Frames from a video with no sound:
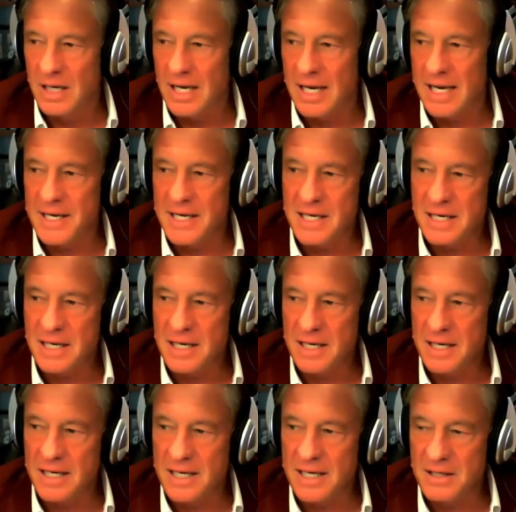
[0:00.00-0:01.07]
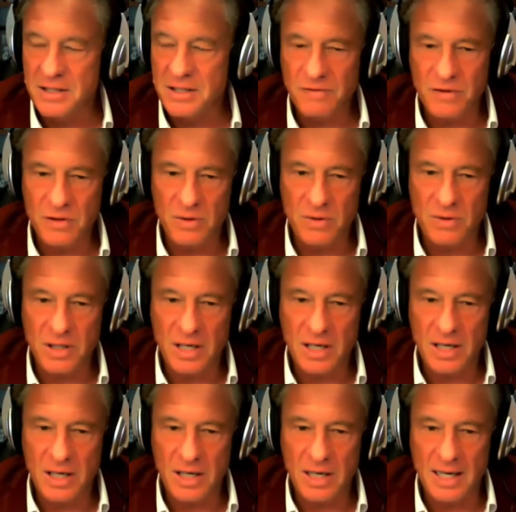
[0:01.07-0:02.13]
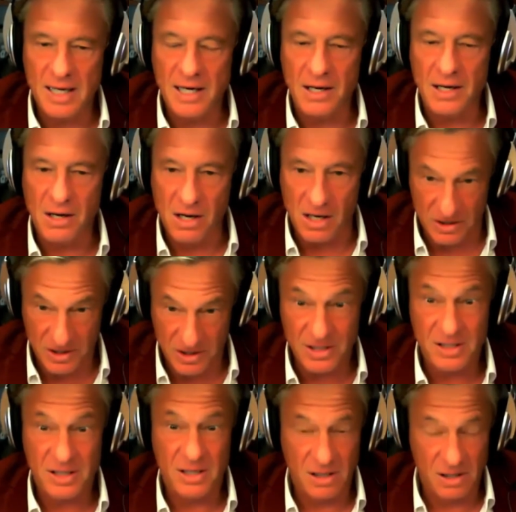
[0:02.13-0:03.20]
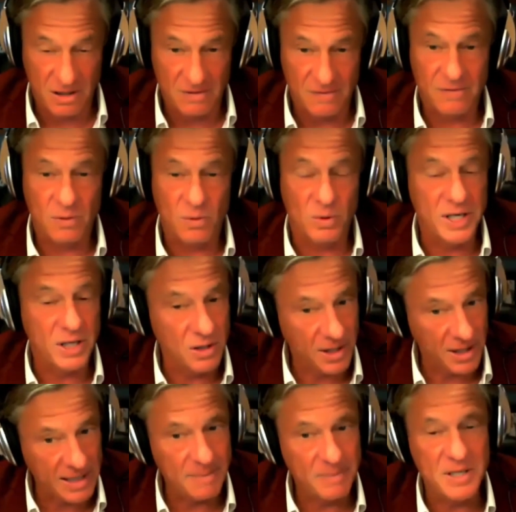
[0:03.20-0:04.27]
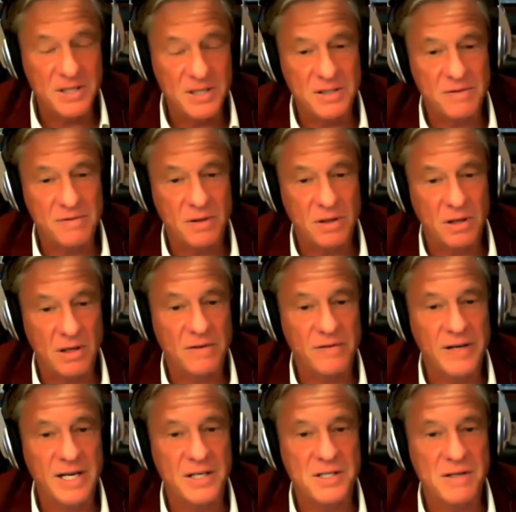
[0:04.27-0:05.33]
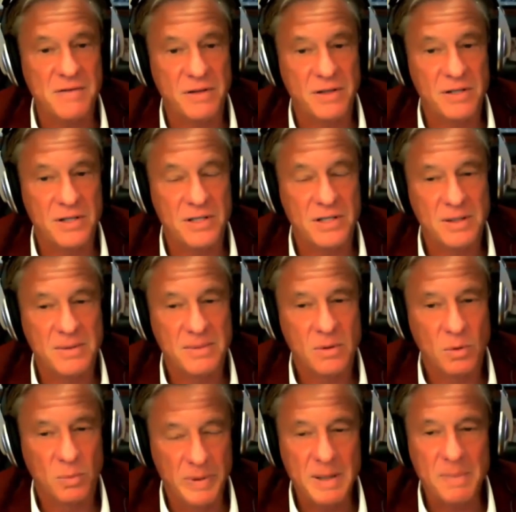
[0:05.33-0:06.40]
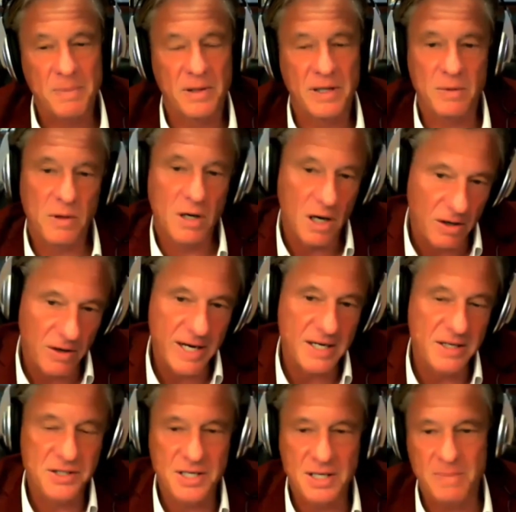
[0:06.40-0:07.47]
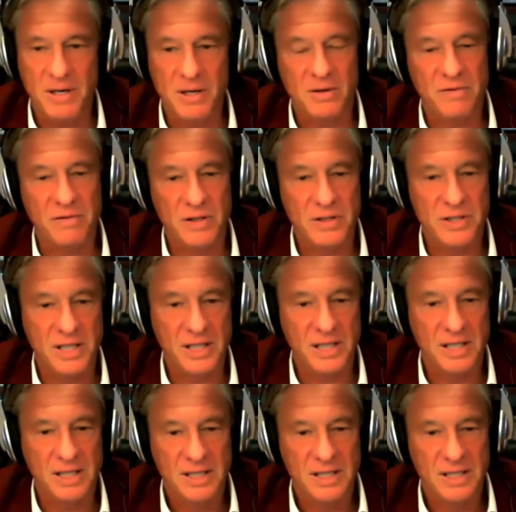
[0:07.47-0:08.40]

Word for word: and he, he interviewed a lot of, or he got a company to interview a lot of ANC voters or people that are ANC but not voting.